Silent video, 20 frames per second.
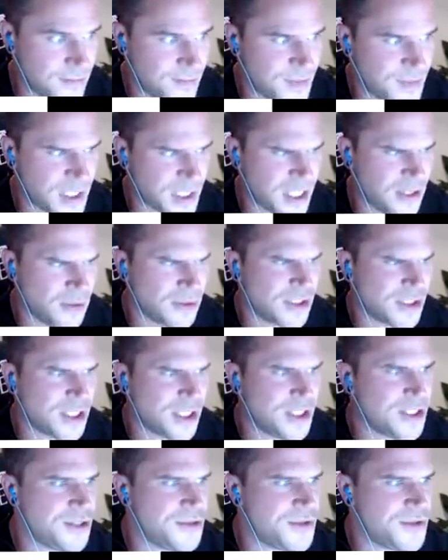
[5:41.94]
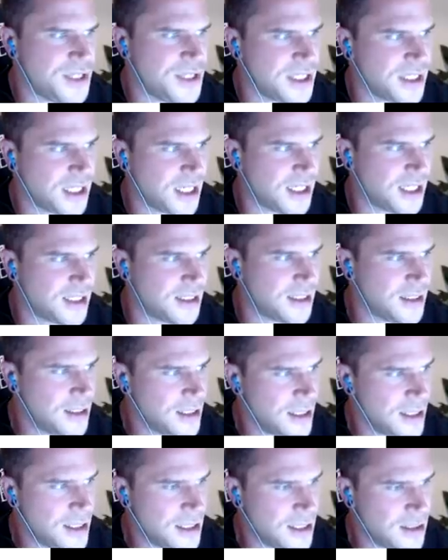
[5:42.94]
But I also do think, like,
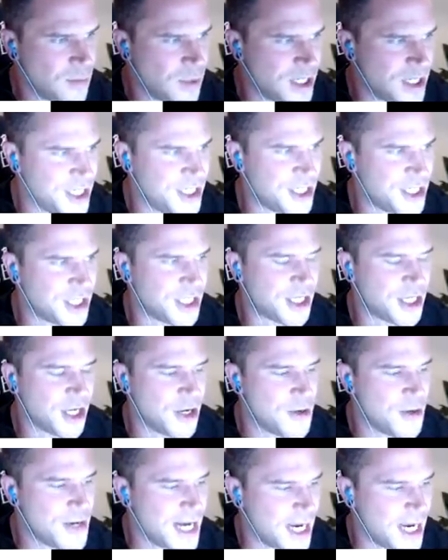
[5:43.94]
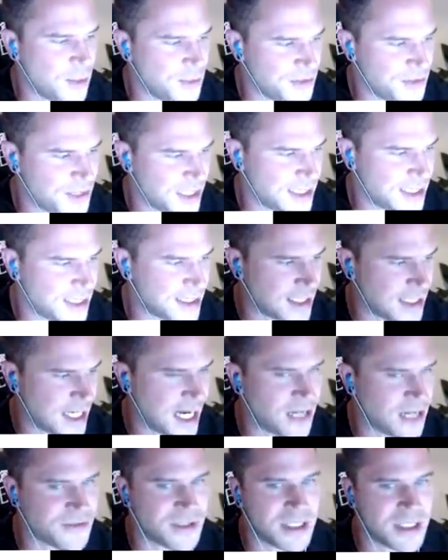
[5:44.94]
where are you going to go now with this as a
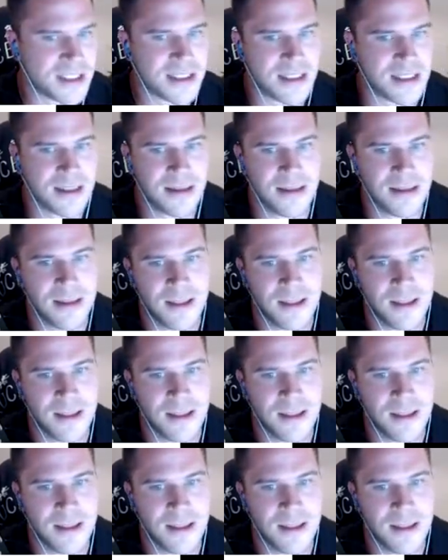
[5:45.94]
character?